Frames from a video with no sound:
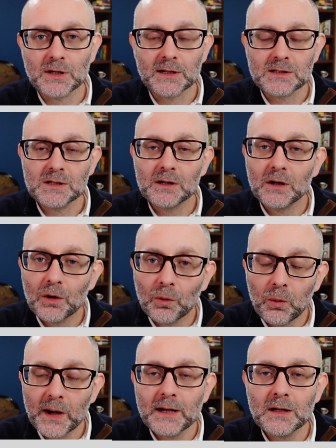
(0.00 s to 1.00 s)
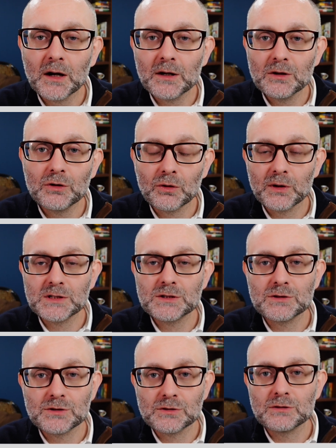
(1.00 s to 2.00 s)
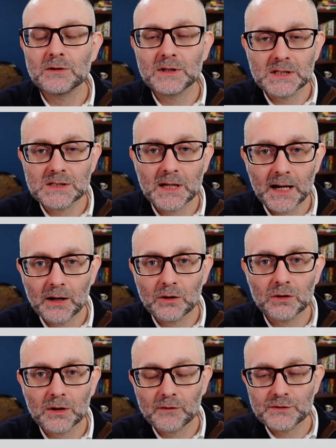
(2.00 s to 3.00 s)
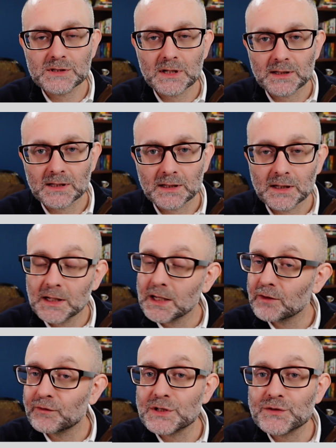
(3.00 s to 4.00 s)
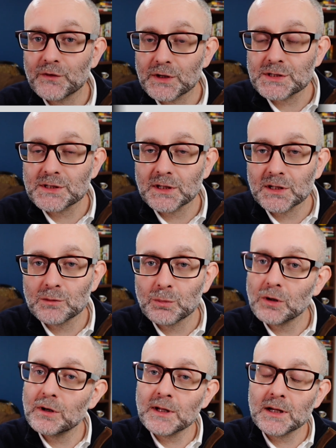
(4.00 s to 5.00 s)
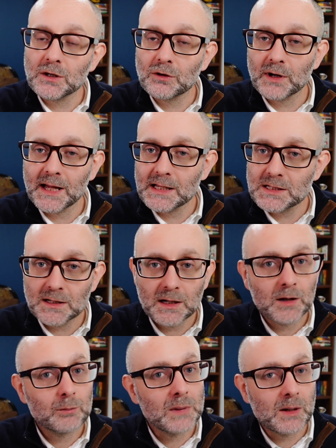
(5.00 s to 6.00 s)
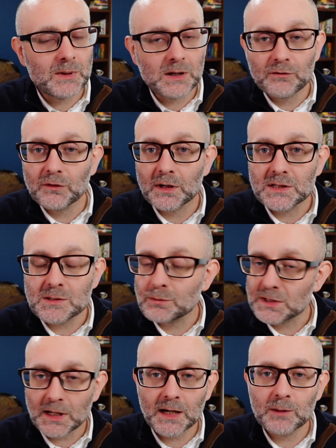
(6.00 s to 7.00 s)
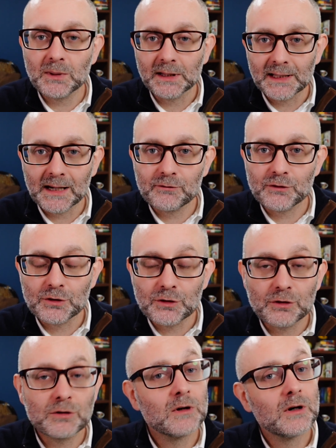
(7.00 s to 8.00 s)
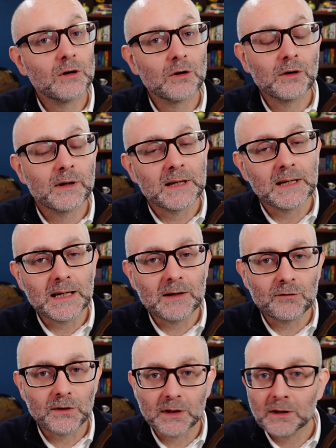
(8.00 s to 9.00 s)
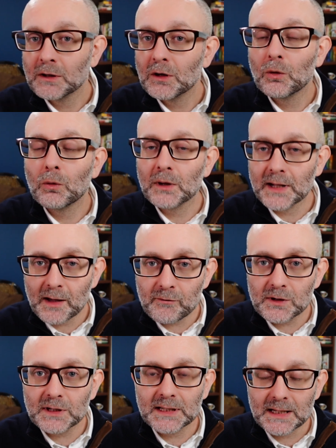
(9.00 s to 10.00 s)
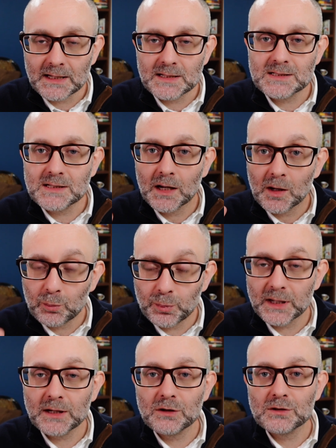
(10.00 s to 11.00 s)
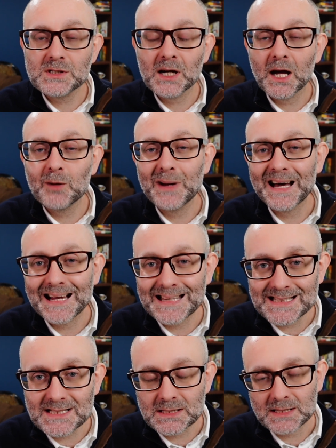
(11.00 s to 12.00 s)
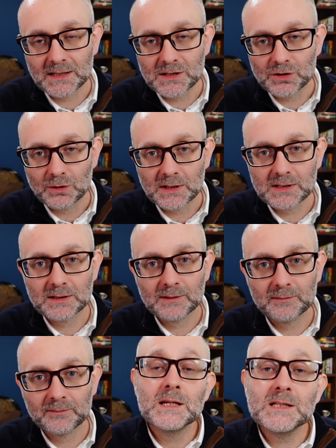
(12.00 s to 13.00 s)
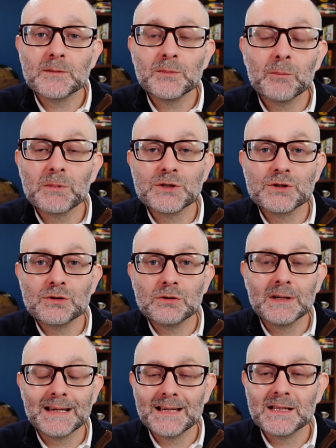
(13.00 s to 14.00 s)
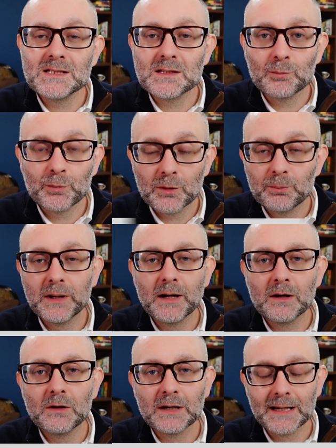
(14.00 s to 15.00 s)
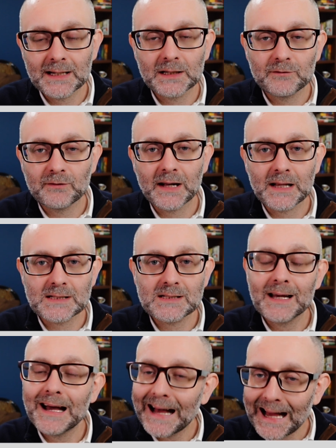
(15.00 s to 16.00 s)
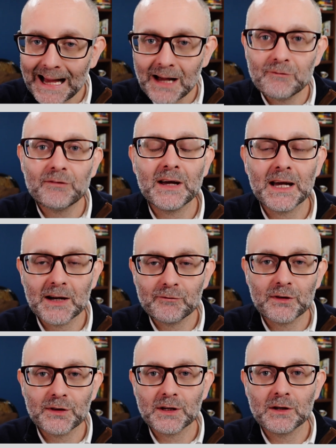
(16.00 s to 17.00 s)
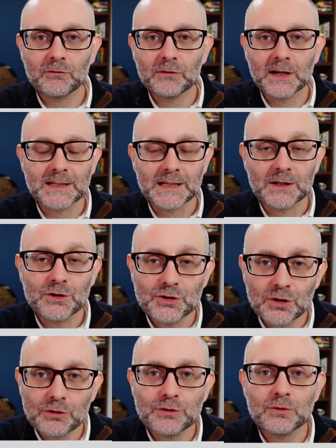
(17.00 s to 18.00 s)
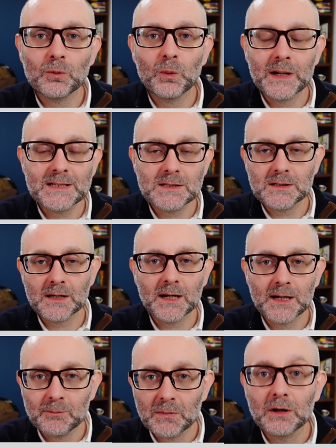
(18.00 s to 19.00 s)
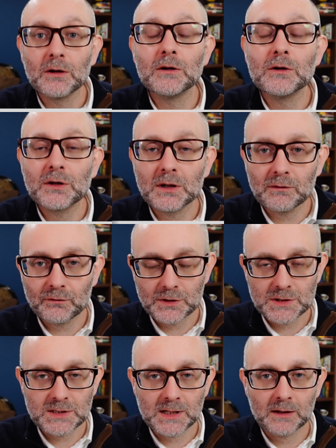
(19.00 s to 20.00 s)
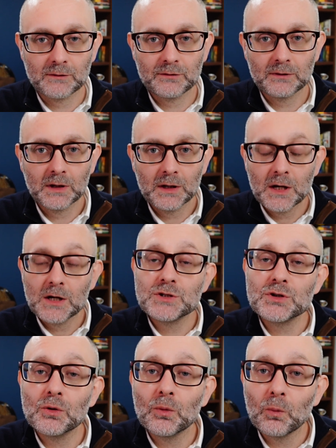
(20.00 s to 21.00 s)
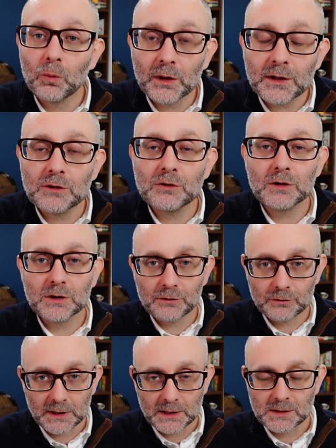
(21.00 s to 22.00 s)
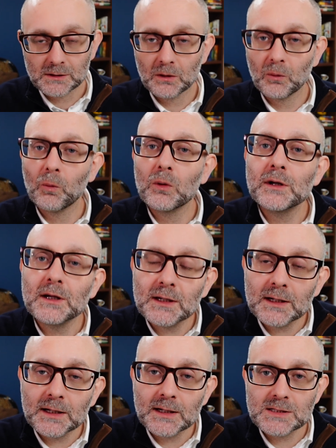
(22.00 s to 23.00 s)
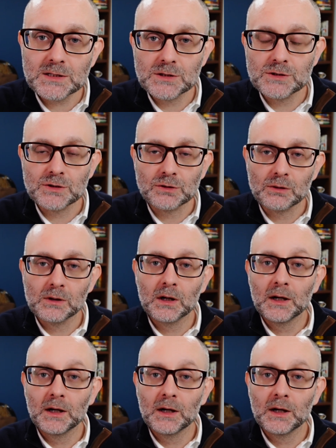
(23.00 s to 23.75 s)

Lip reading: it. When are you going to do this hour of study? If it's first thing in the morning, great. Maybe you've got some time in the afternoon or in the evening. Whatever it is, pick your time and stick to it. Tip number 2 is prepare in advance. Have everything ready. Don't waste time looking for stuff. So what are you going to read? What are you going to listen to?